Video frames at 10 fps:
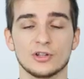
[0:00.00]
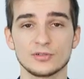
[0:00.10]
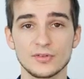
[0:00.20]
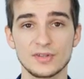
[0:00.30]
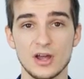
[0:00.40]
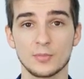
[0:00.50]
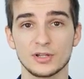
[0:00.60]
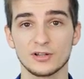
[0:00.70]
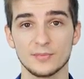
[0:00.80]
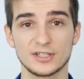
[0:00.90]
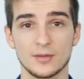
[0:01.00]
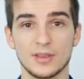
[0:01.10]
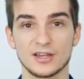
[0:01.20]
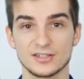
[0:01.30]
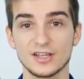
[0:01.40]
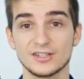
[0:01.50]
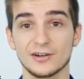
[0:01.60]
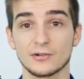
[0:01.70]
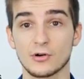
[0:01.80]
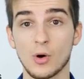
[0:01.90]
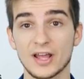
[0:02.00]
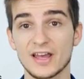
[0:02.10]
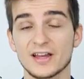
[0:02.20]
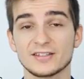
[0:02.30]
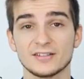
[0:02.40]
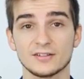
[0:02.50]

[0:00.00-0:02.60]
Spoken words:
Now in terms of the optical image stabilization or OIS,